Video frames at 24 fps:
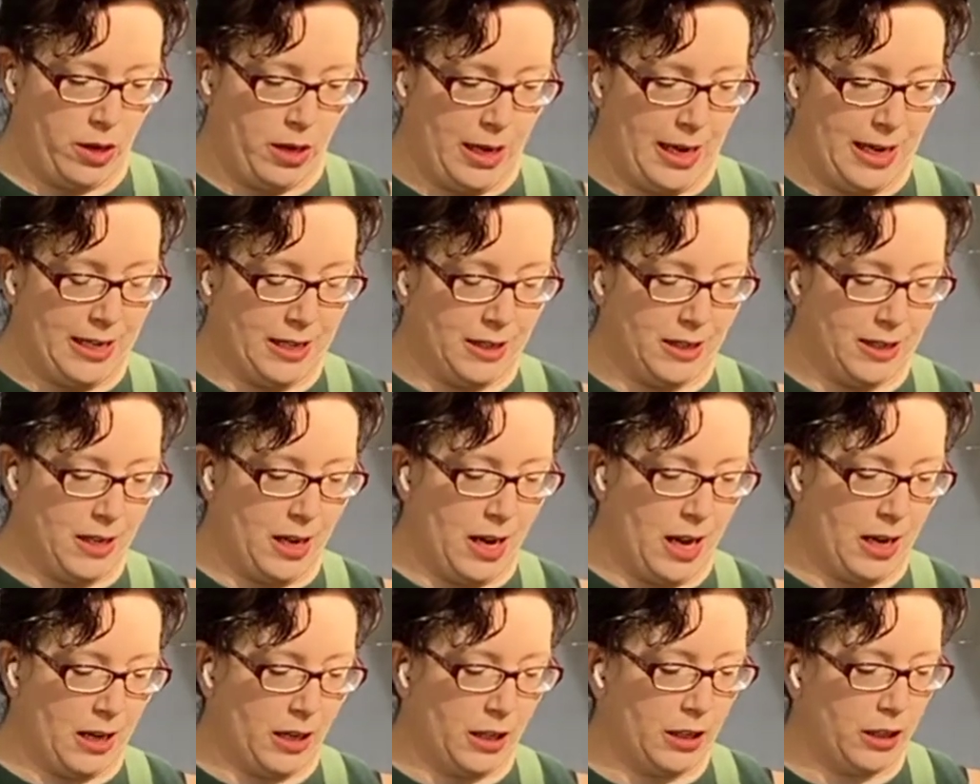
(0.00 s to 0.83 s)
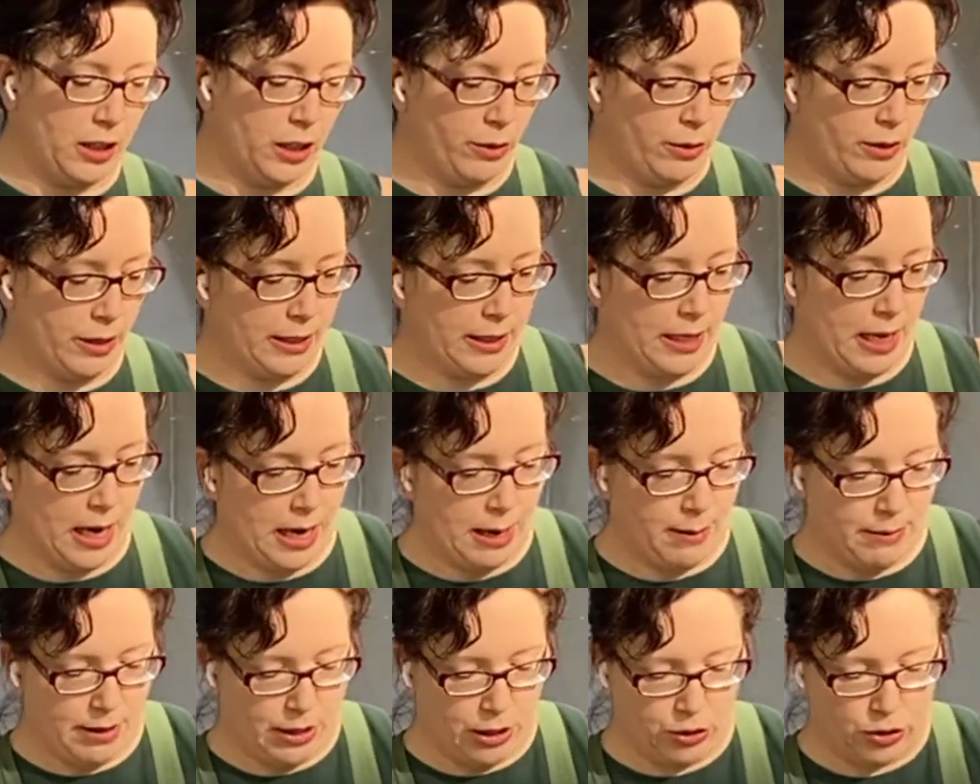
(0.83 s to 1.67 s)
It does not include the
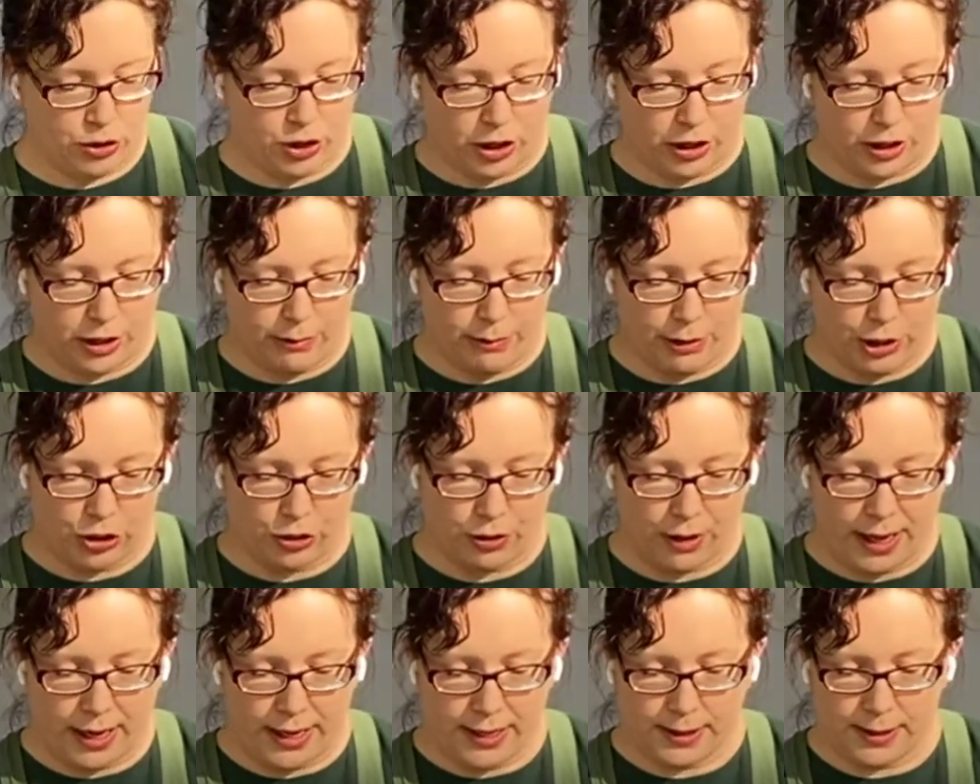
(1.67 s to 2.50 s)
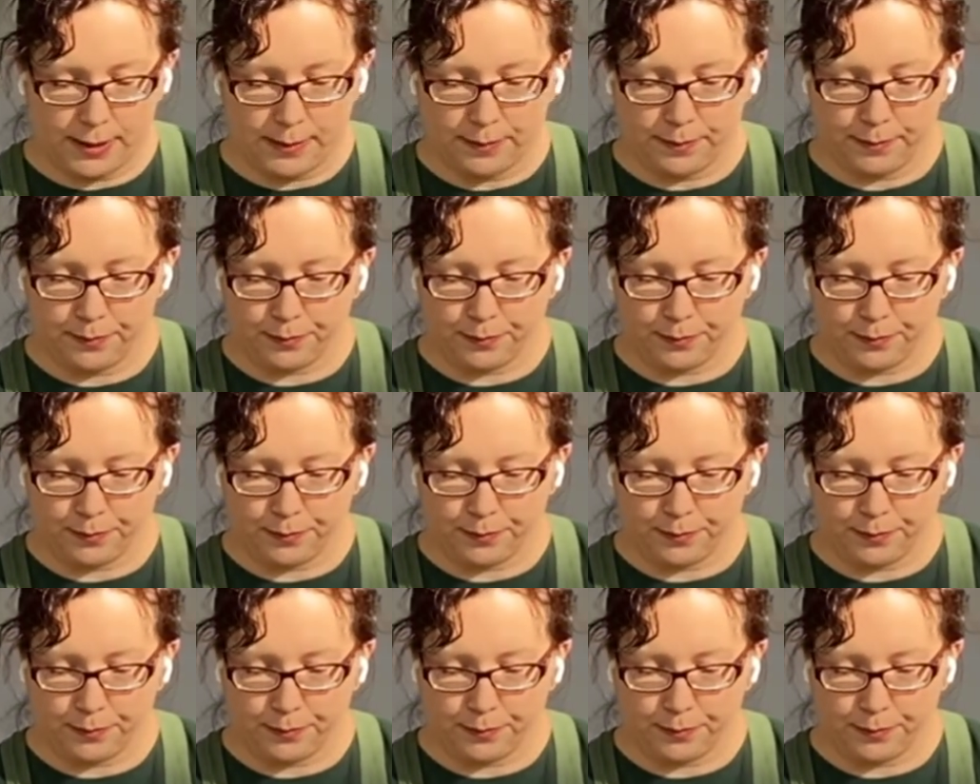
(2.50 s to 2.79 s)
time that you start them in trays.